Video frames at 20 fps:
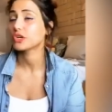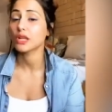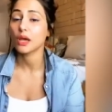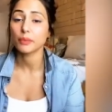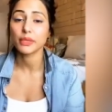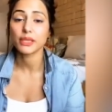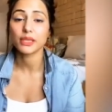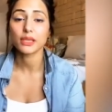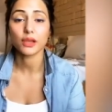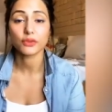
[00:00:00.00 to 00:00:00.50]

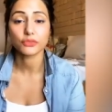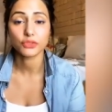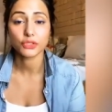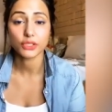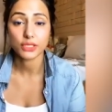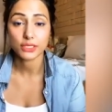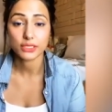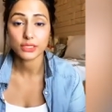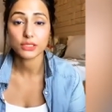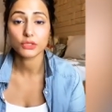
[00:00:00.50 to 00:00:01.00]
dubbing
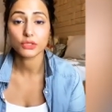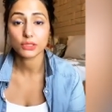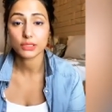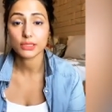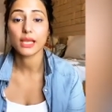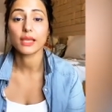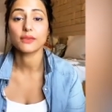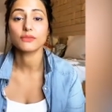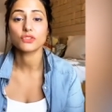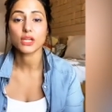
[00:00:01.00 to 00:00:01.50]
after this
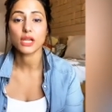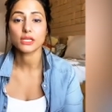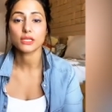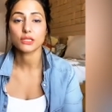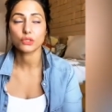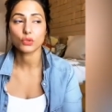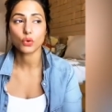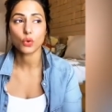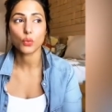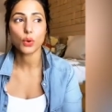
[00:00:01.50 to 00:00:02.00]
live chat
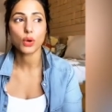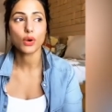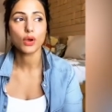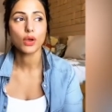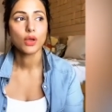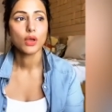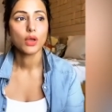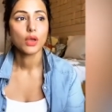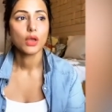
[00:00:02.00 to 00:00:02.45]
is over.